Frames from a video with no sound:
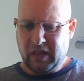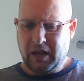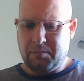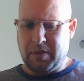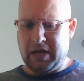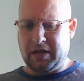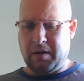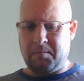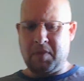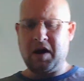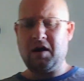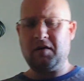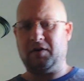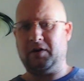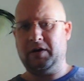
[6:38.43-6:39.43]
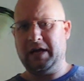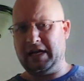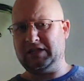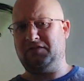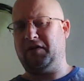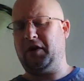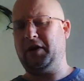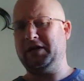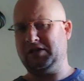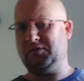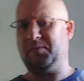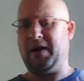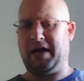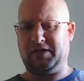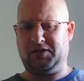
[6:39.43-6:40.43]
But a mother is very
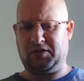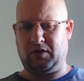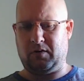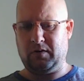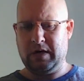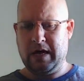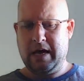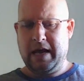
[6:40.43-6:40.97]
special.